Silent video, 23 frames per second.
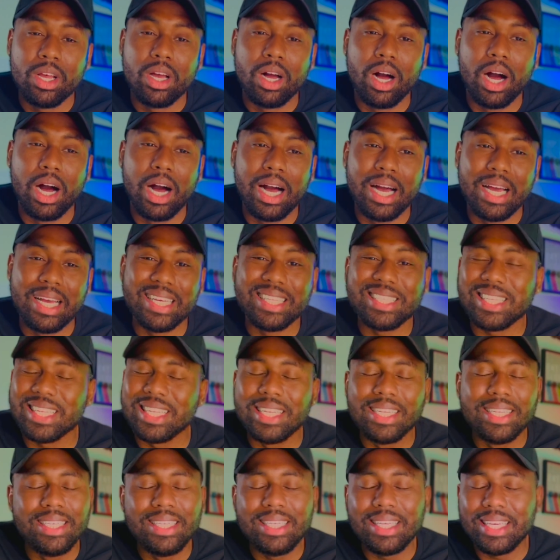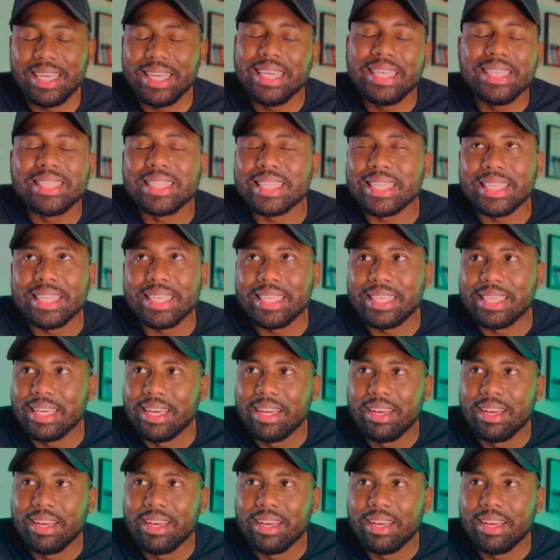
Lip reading: it's easily